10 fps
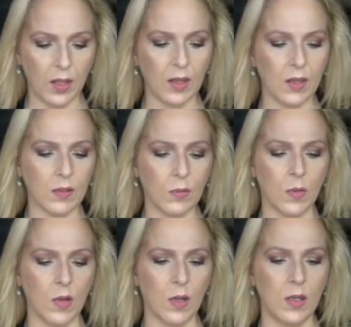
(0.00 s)
this
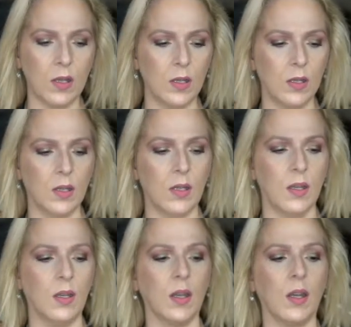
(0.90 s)
one,
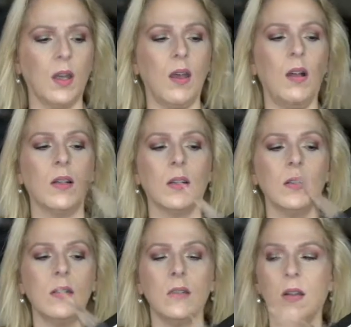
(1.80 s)
the
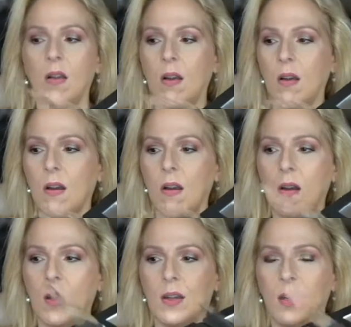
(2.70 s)
colors are
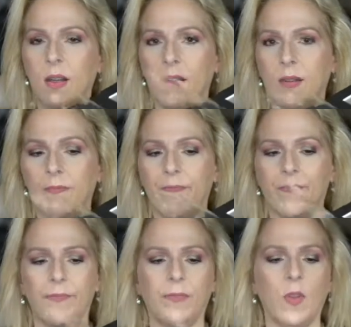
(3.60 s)
on,
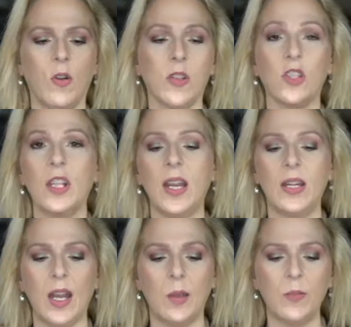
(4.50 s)
or the shade
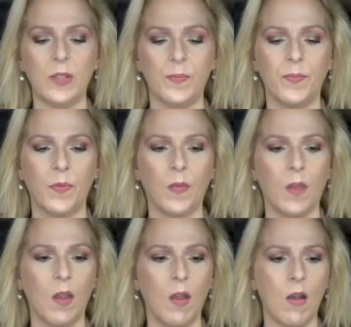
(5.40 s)
names
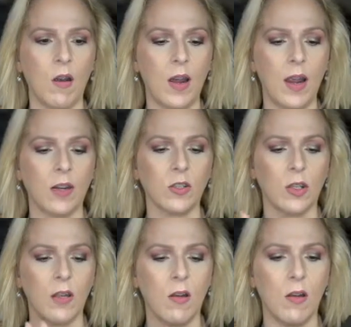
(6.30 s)
are
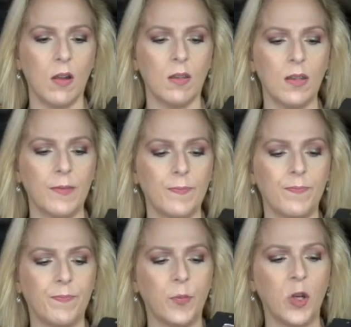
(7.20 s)
actually on the
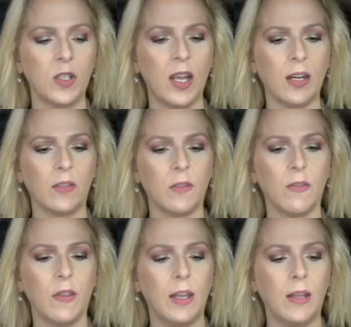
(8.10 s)
protector
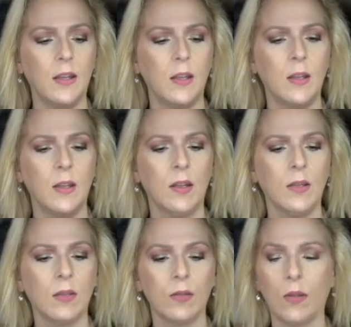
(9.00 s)
thing.
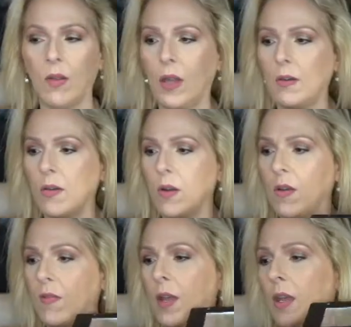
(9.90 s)
So I don't know
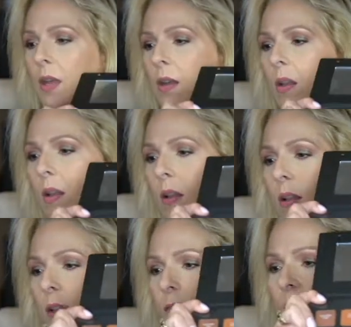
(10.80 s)
if I can lift